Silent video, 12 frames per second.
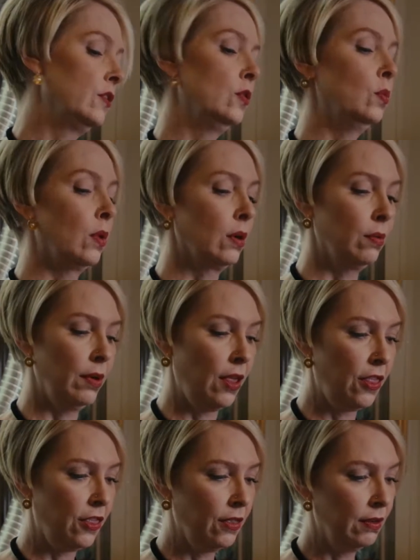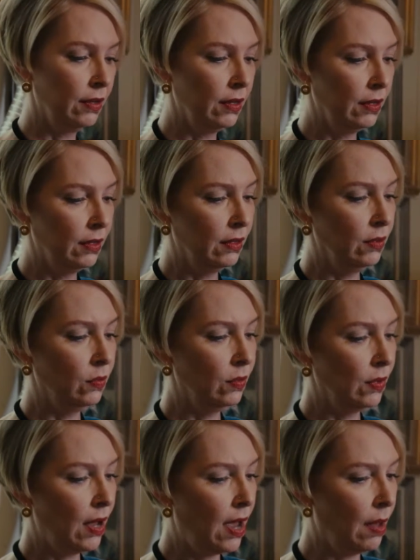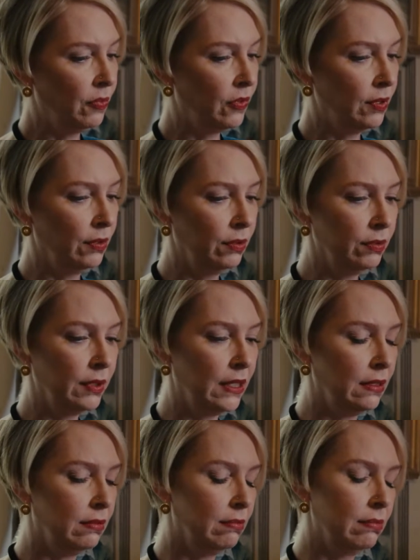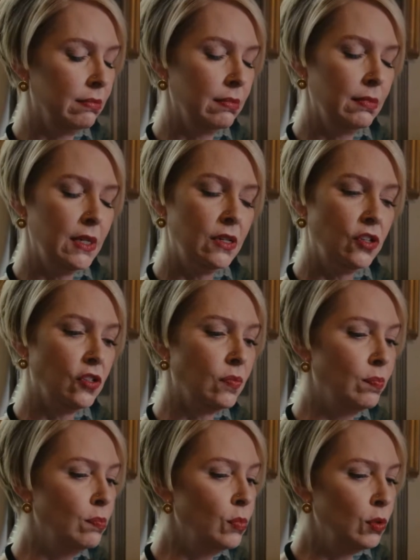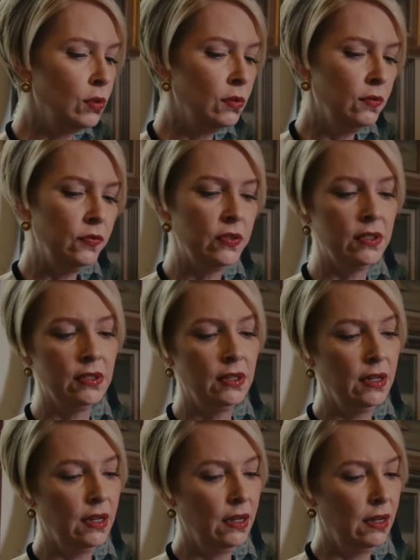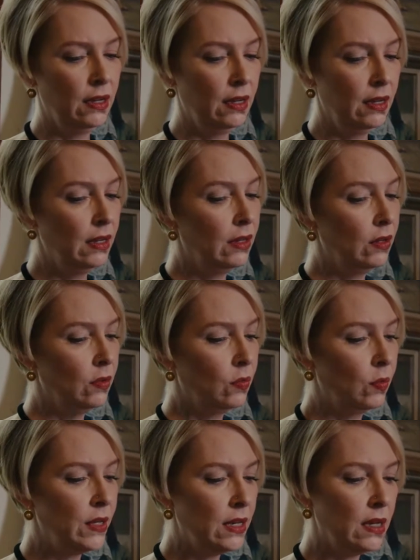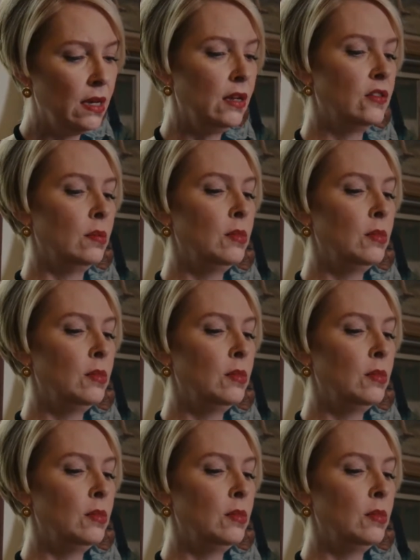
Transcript: to work with. Absolutely. It just moves when you need it to